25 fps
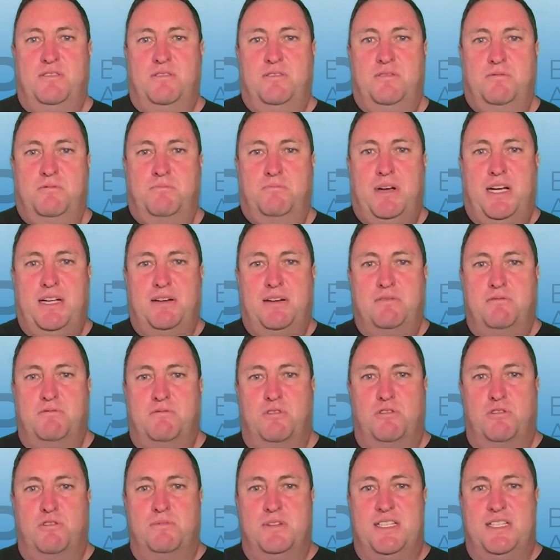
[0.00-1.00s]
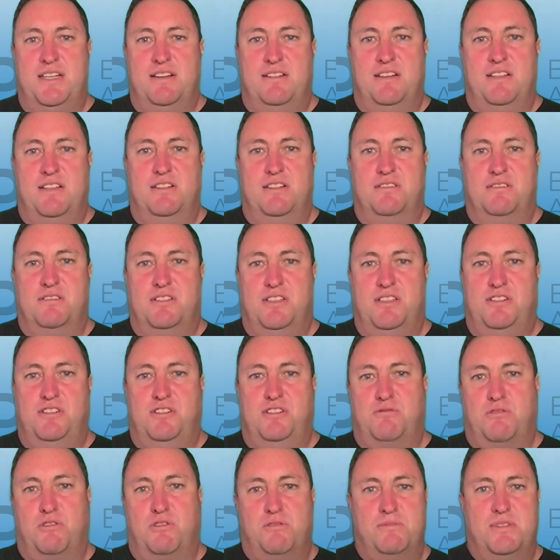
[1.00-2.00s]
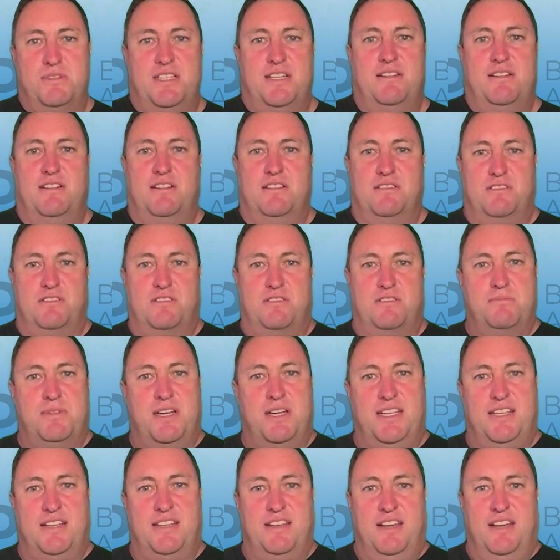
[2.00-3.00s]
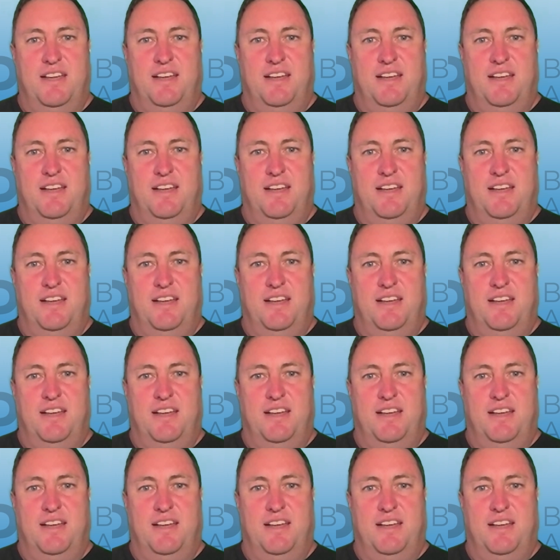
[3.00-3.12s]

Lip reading: make use raw materials to make